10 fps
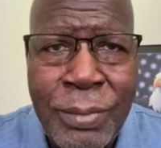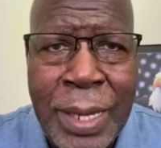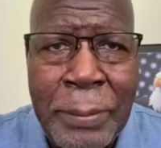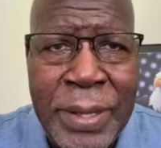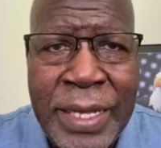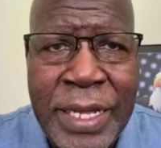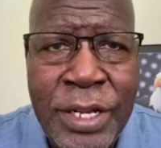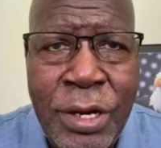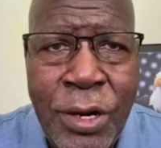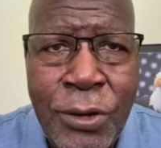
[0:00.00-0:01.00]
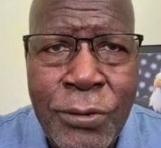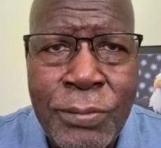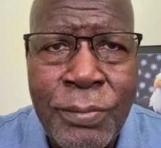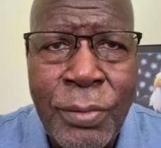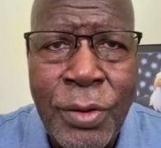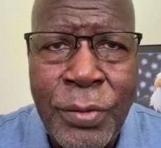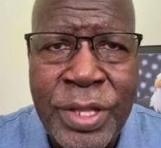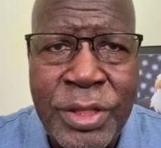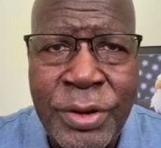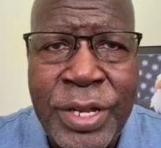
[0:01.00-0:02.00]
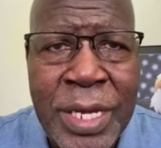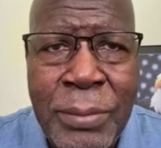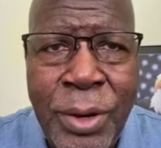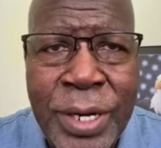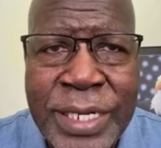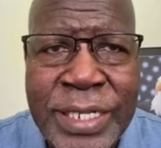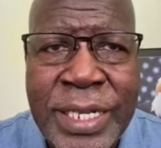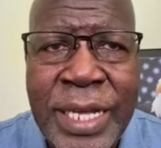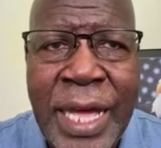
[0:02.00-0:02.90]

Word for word: and be in your home with a 30-year mortgage,